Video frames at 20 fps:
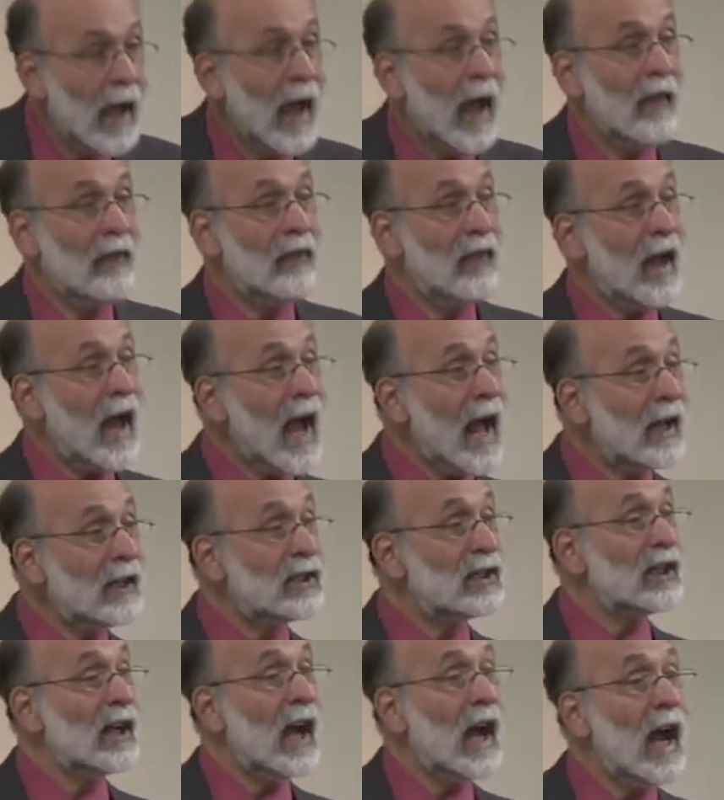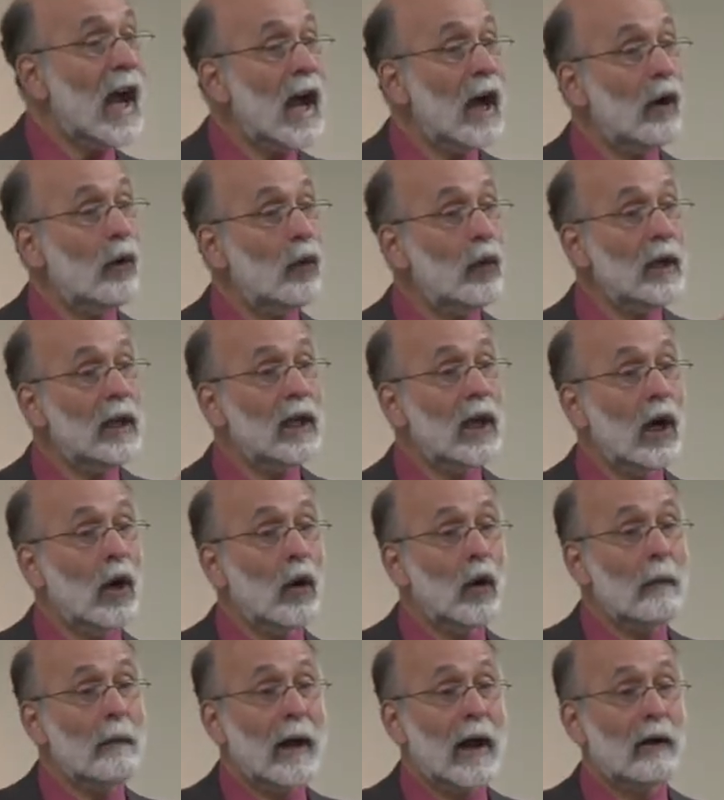And that's how we
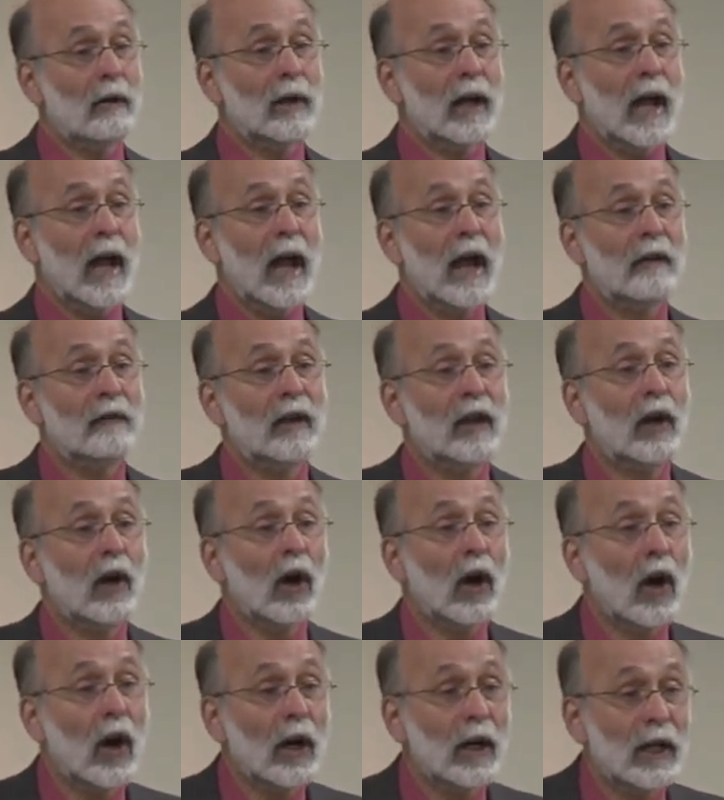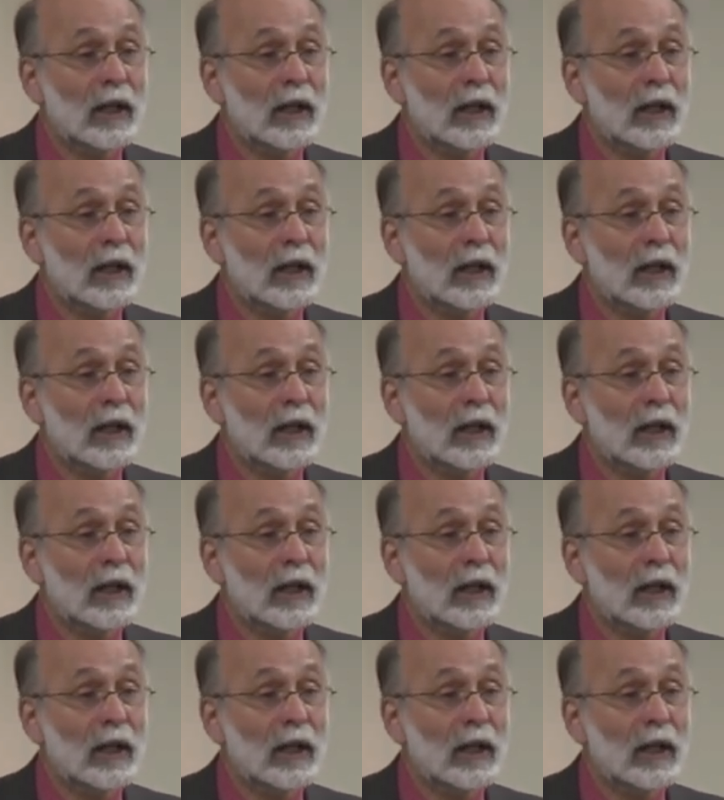go about having our